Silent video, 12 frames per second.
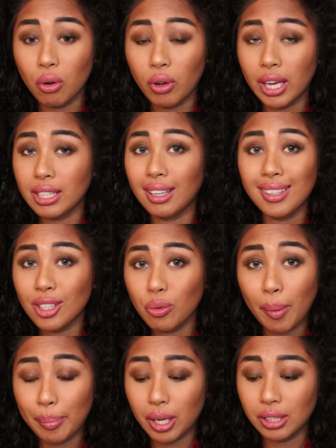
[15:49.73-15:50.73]
Okay, it's not just
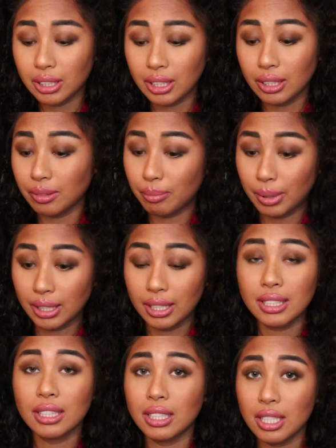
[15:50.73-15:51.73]
one person, but it's a